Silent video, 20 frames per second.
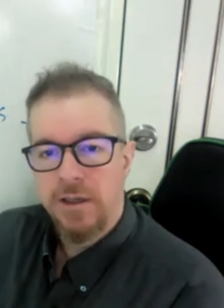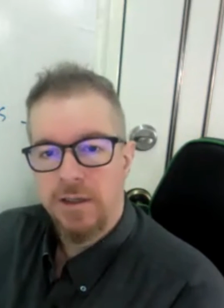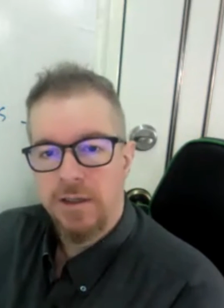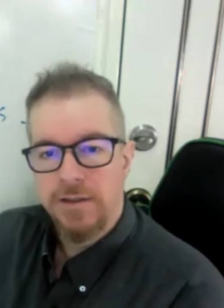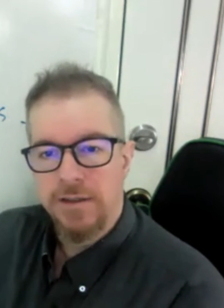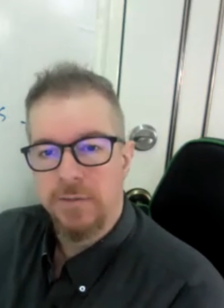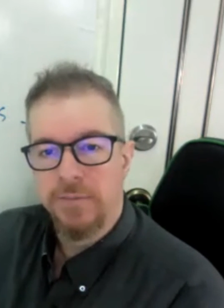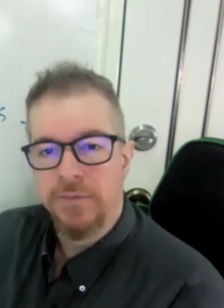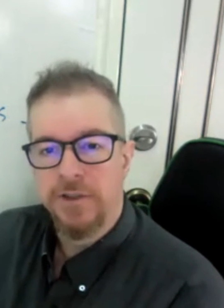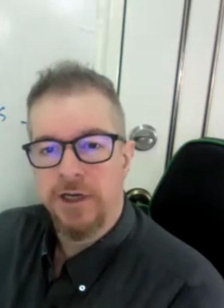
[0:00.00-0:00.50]

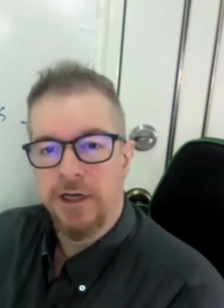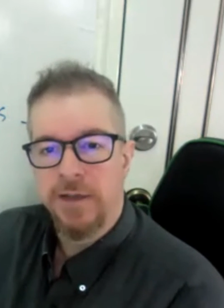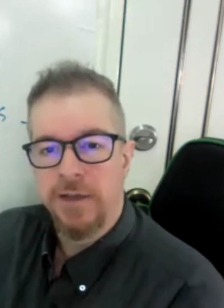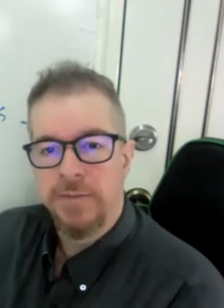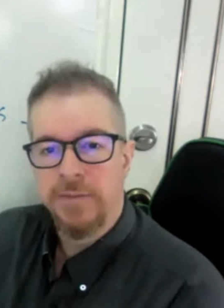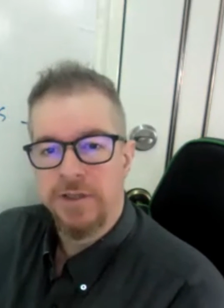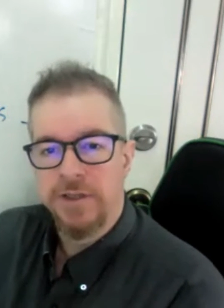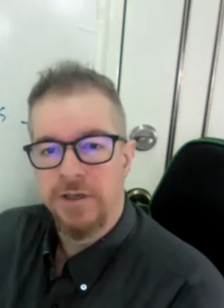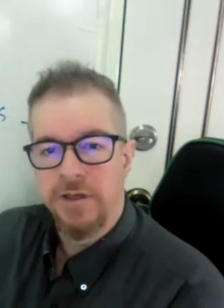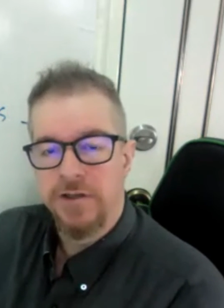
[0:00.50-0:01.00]

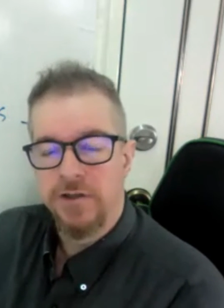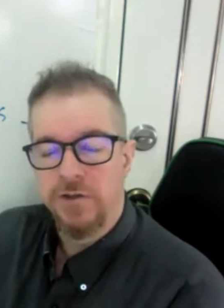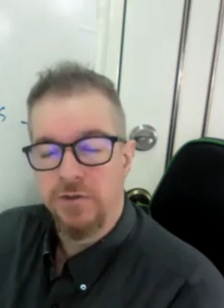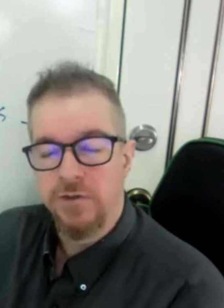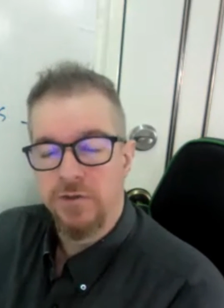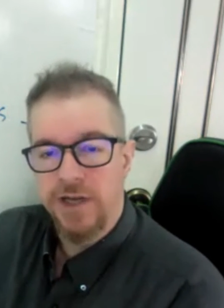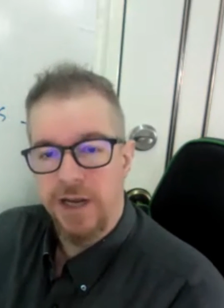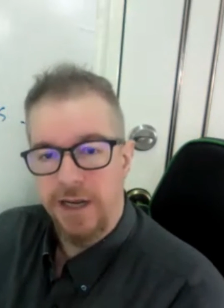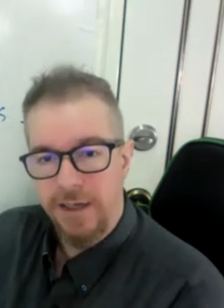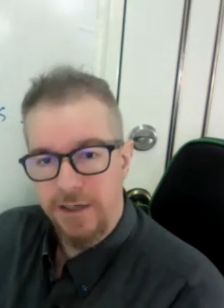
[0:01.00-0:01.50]
Sometimes it is to
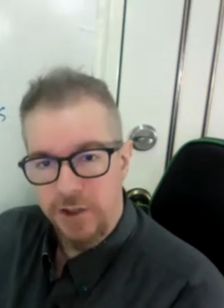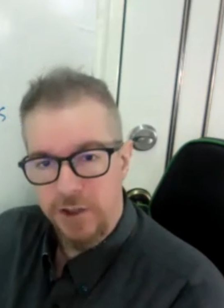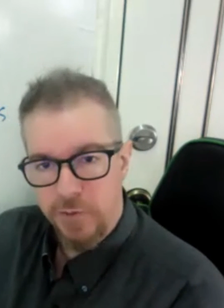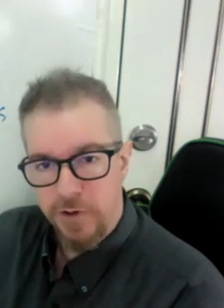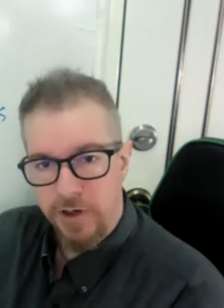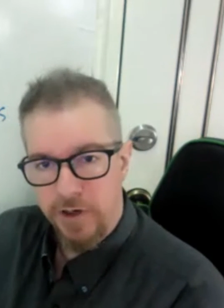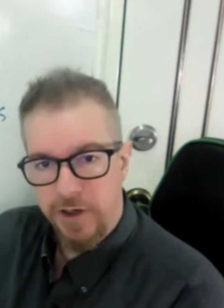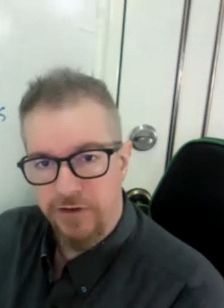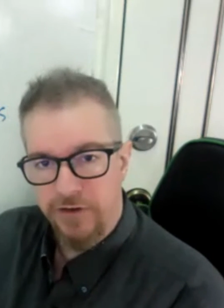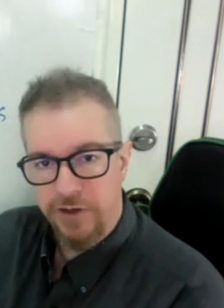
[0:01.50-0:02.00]
change
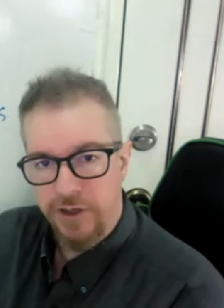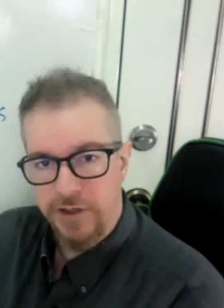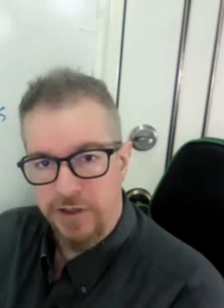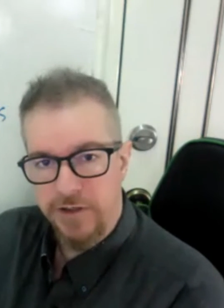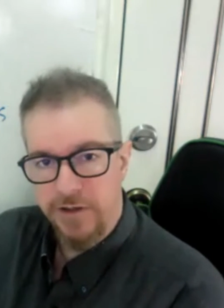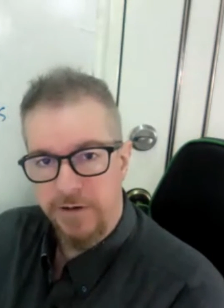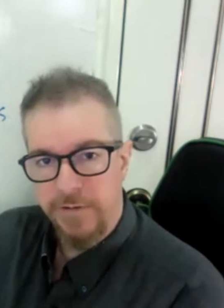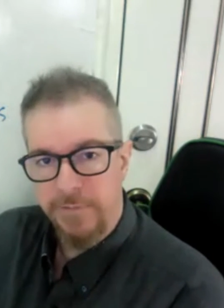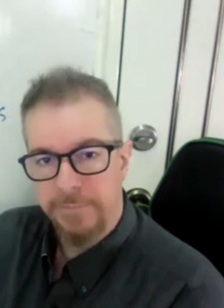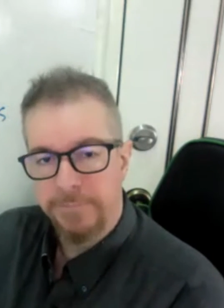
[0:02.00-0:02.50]

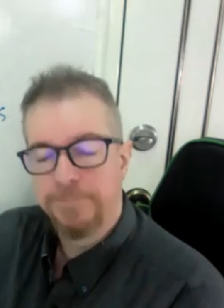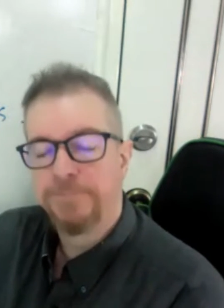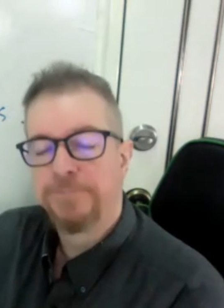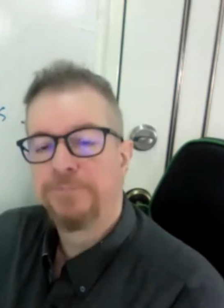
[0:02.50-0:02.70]
pronunciation.